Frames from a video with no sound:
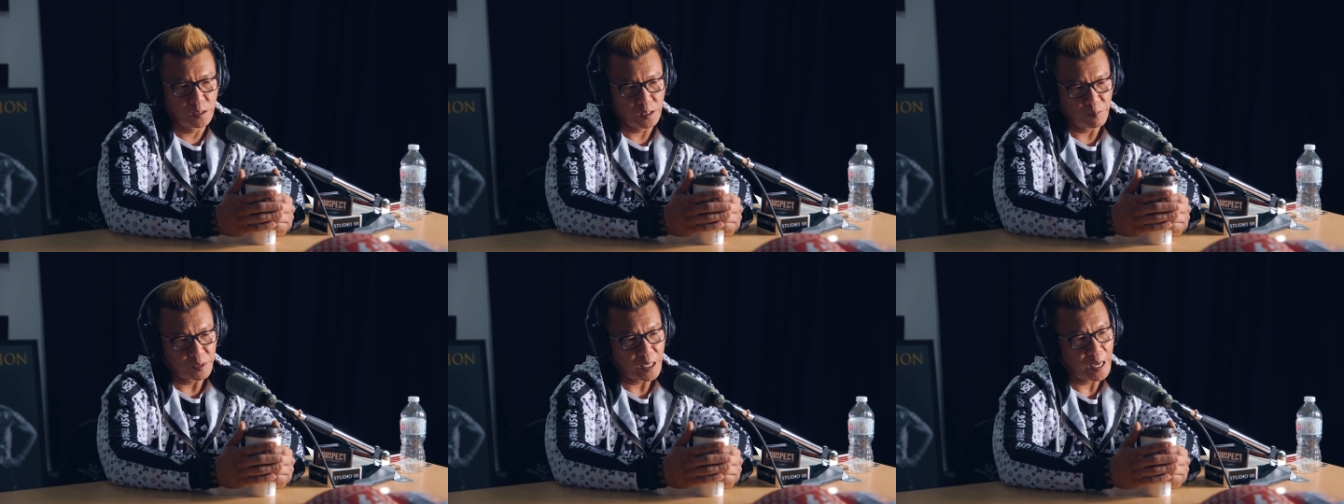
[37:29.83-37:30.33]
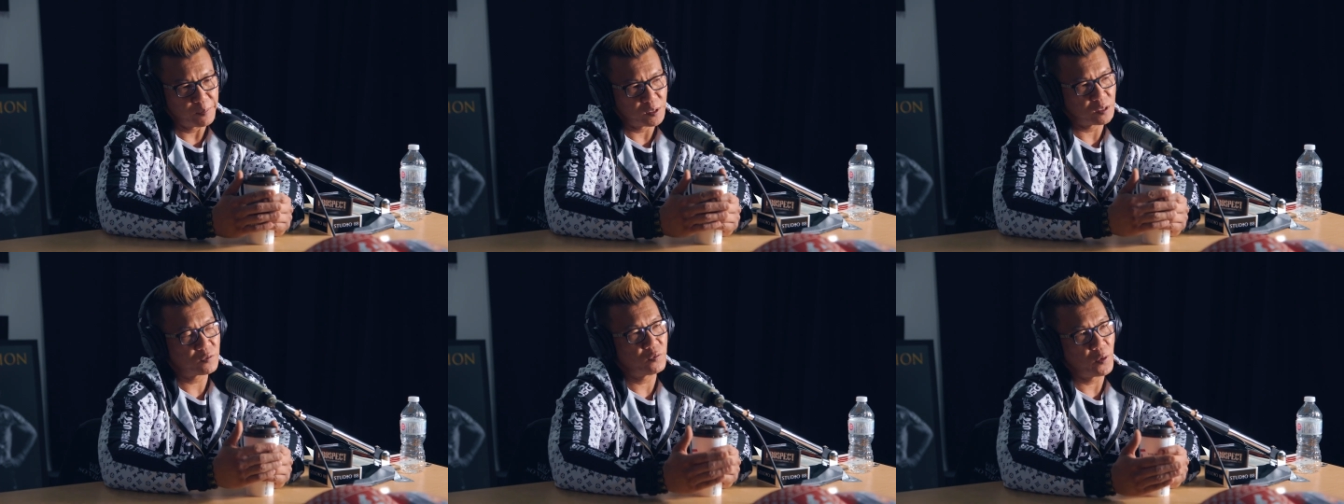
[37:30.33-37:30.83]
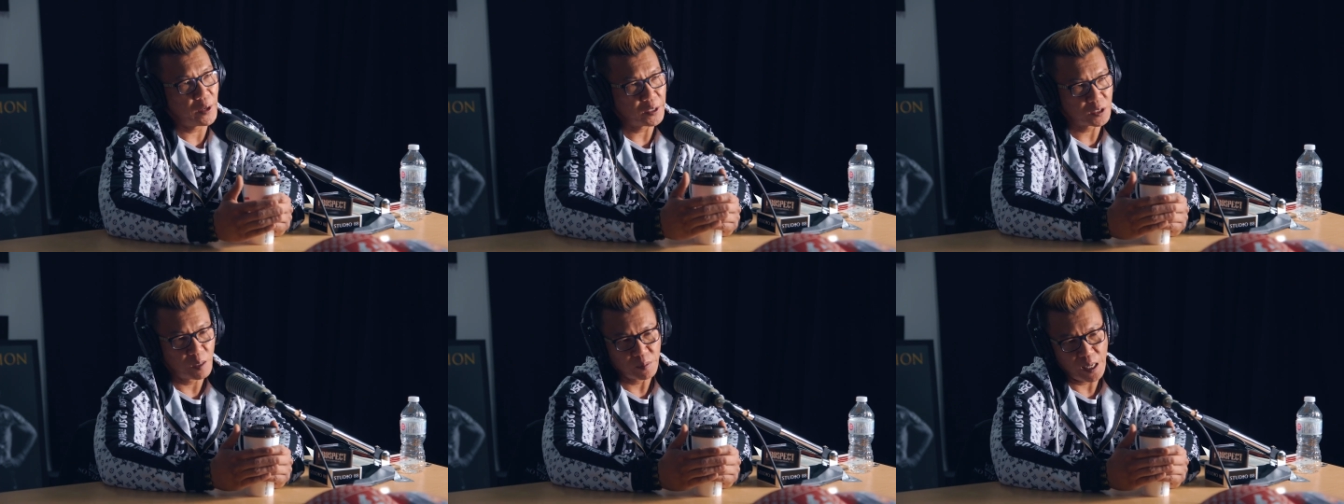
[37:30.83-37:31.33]
sometimes it's
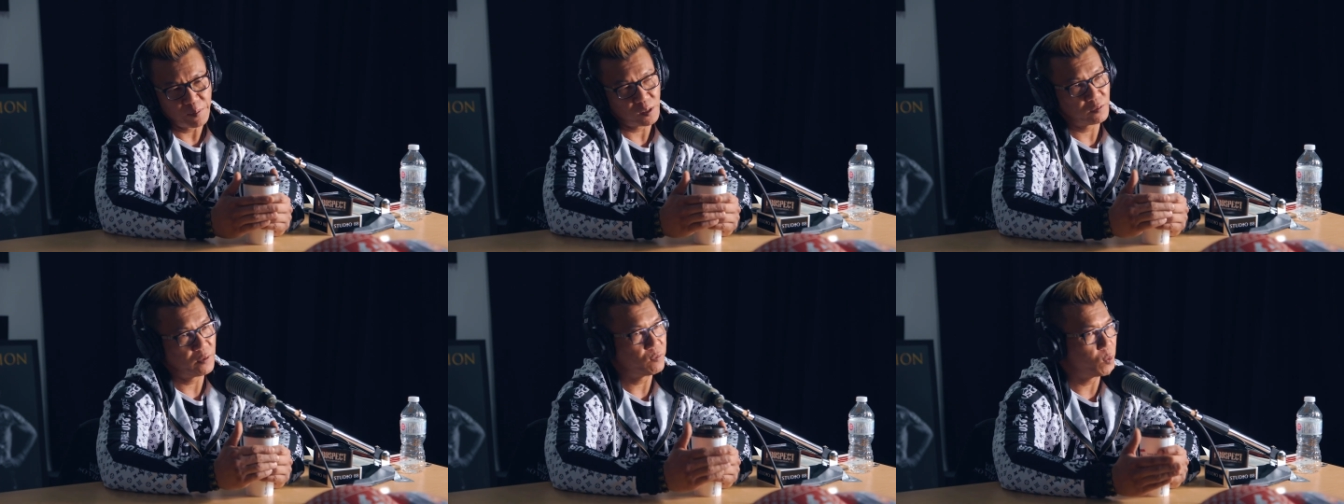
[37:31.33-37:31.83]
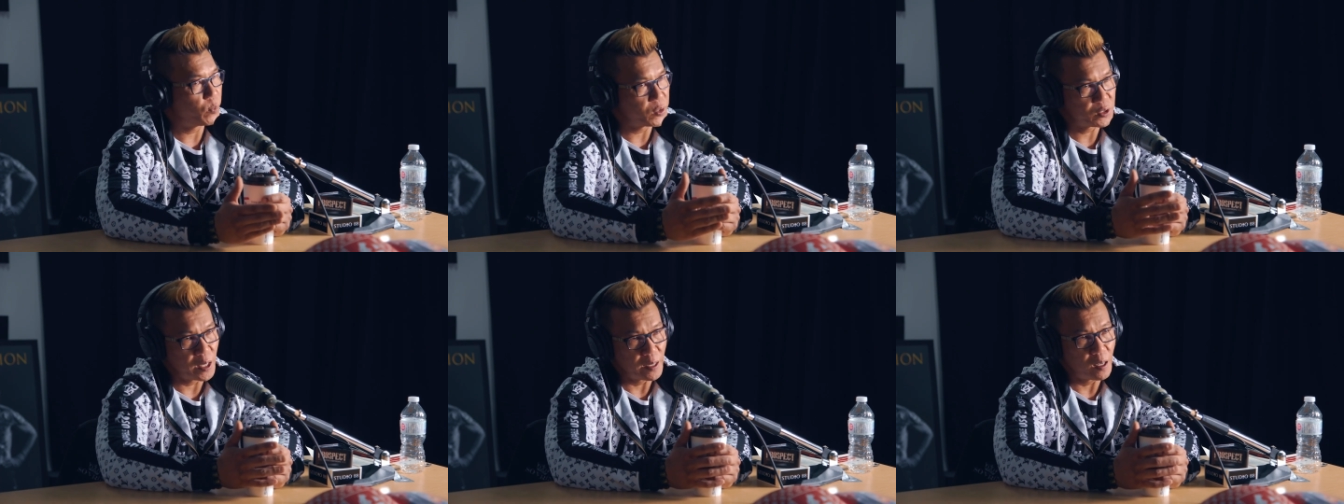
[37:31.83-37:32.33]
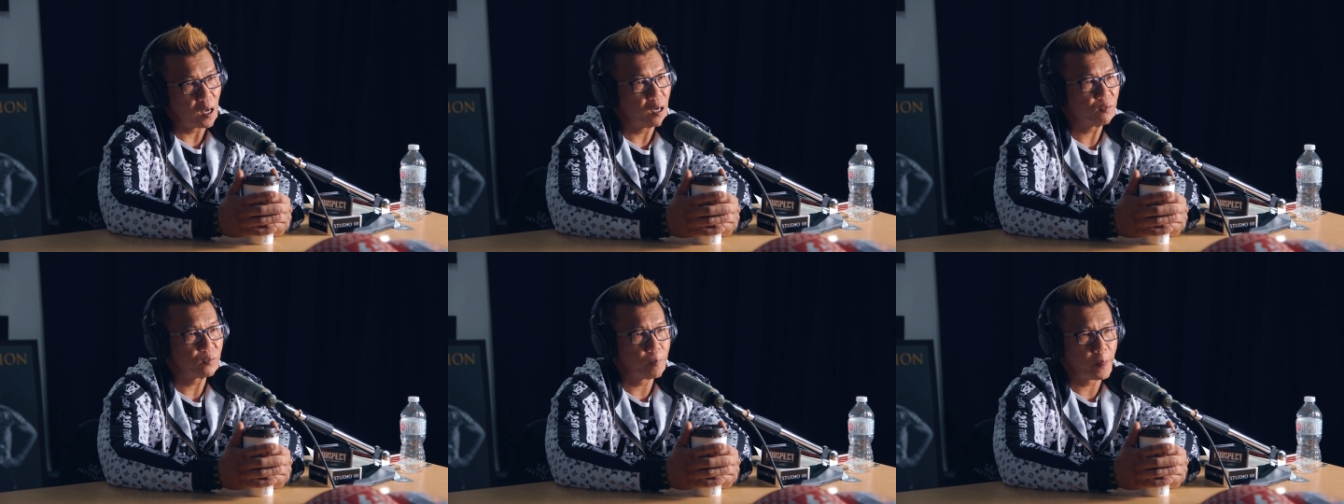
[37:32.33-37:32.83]
free, sometimes it's 50%
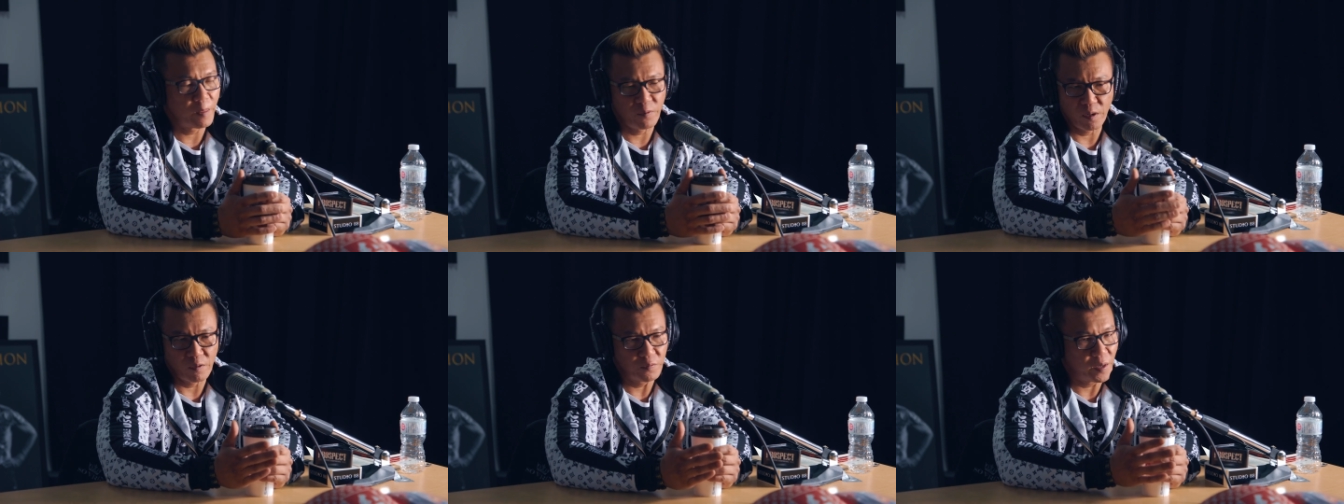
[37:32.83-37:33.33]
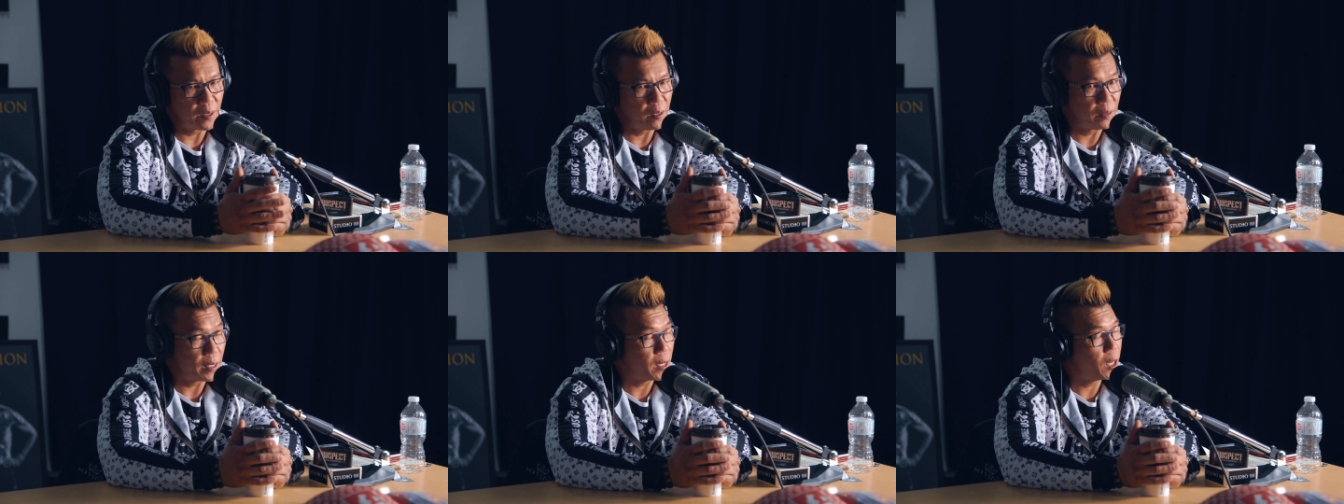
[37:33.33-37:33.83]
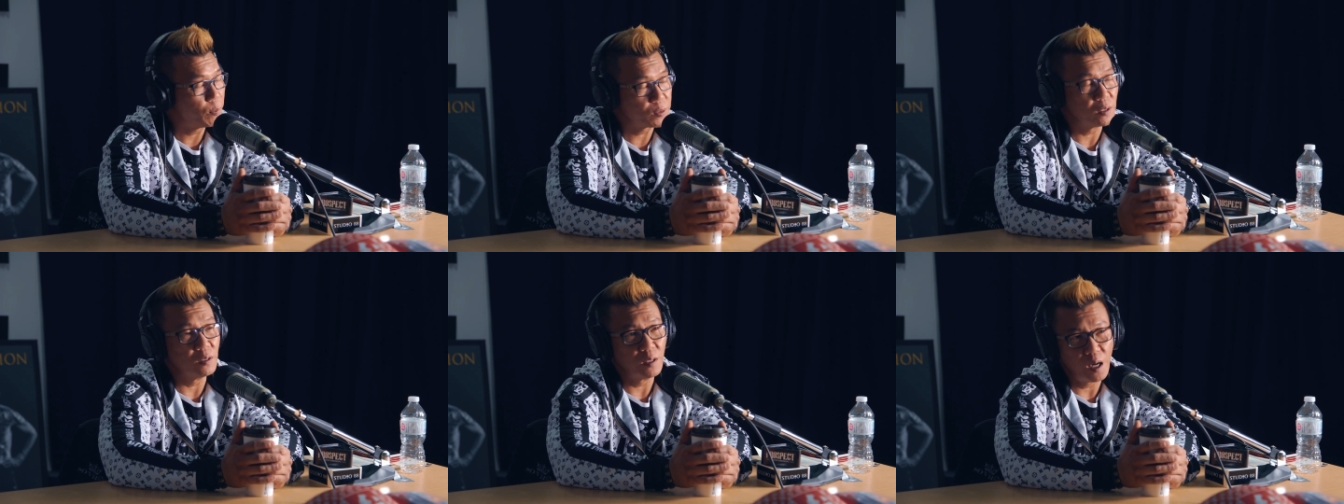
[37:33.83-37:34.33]
off if you're a fighter, and that
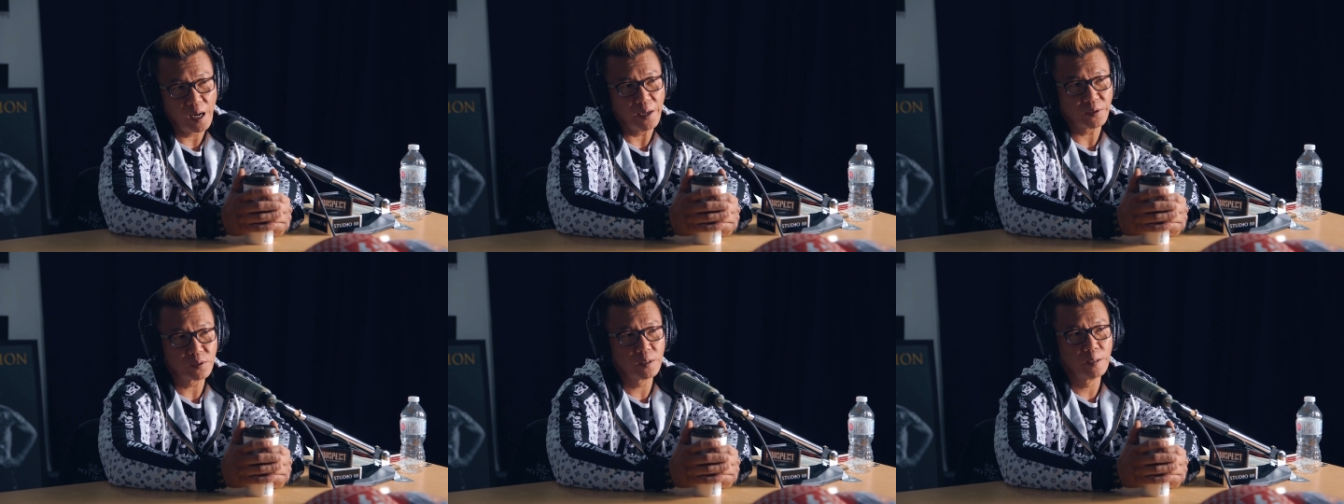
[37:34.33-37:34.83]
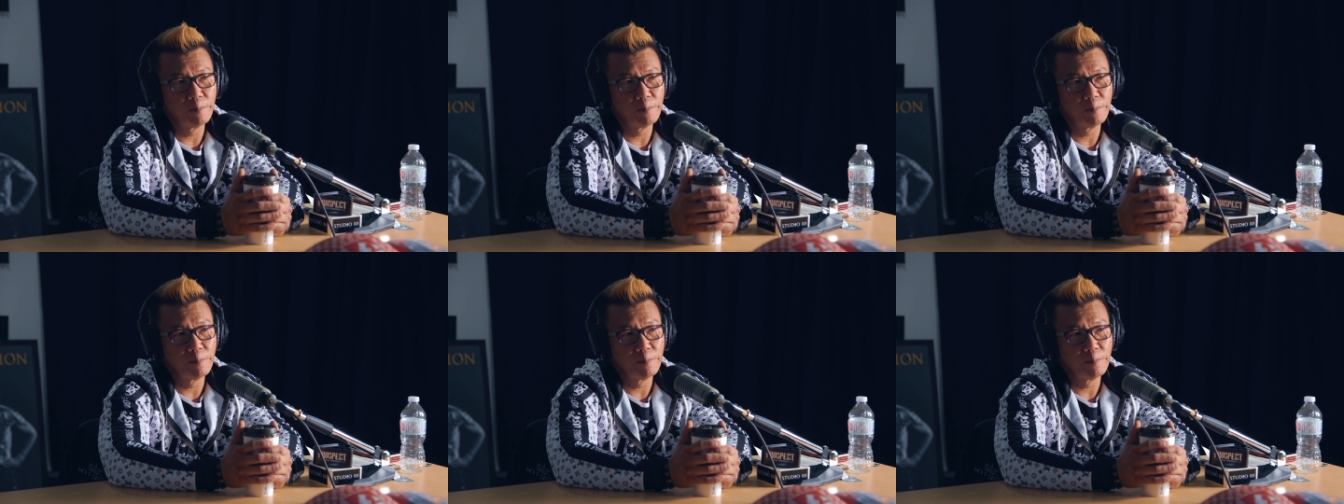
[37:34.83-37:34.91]
helps a lot.